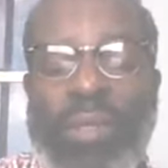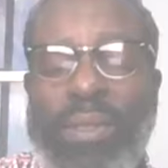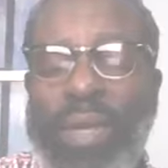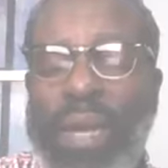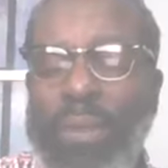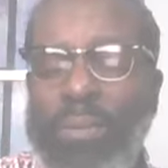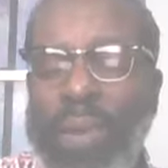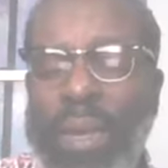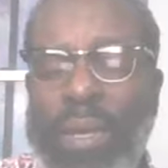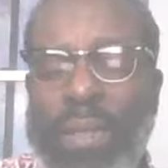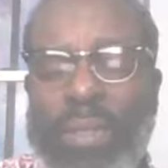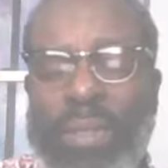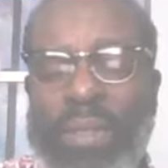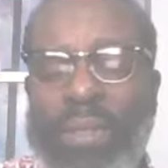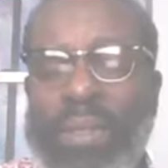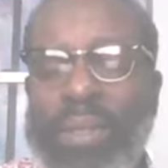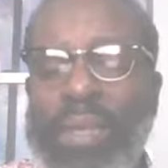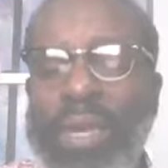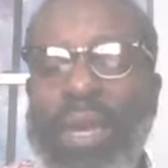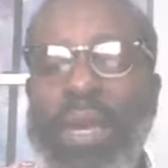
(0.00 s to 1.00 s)
Amen,
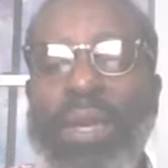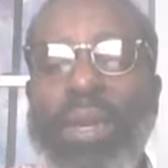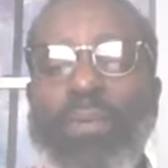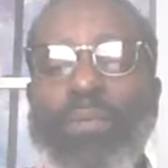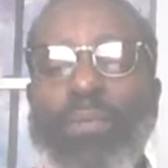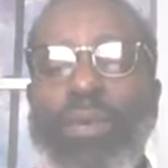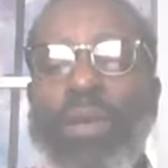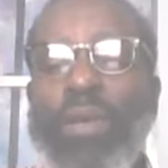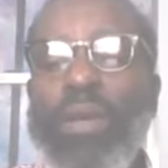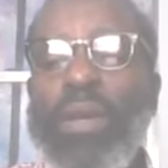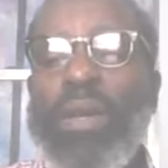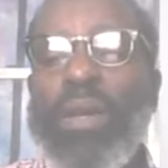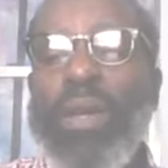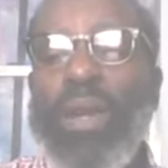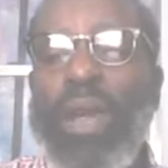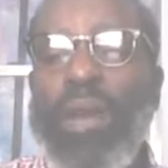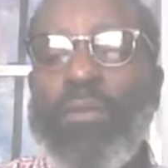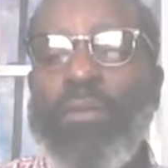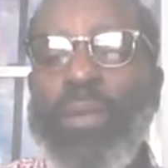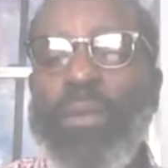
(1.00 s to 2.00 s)
Jesse Lane. If we're
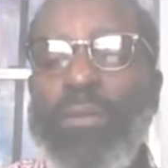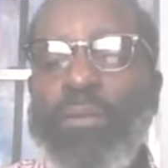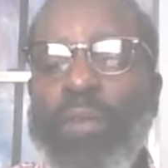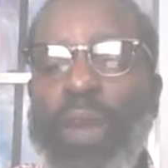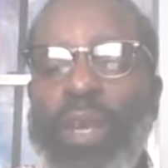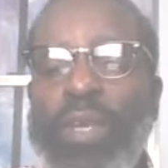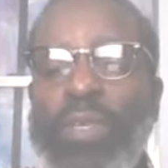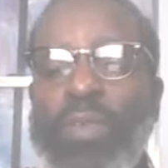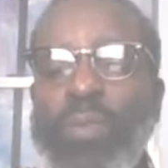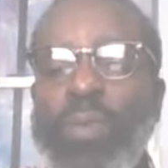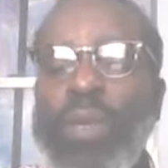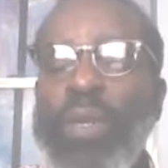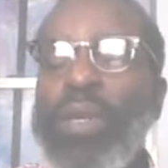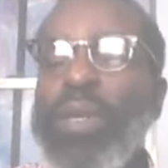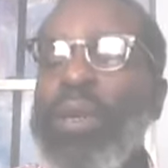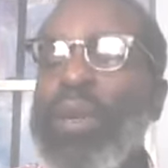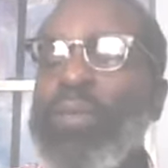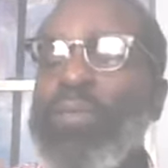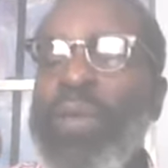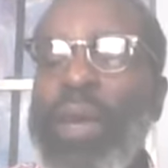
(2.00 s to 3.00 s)
if we're faced with
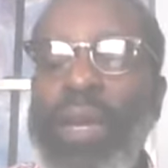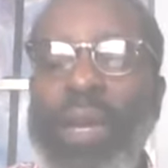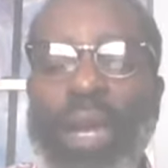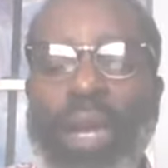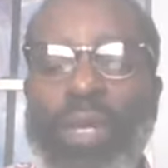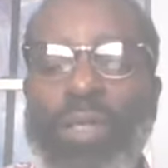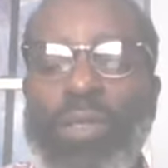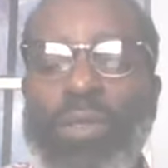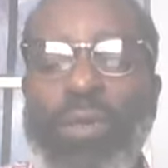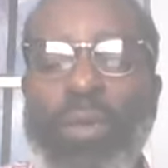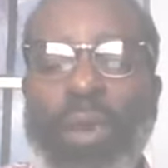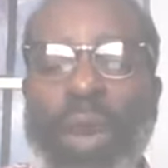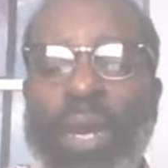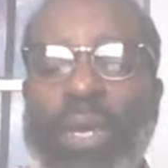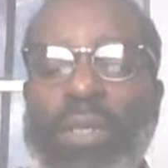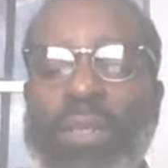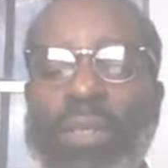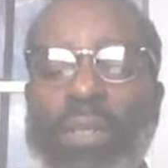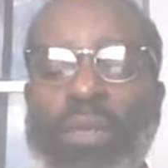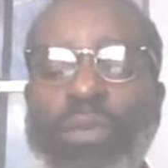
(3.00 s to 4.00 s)
financial
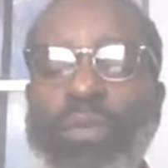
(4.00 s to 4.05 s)
crisis,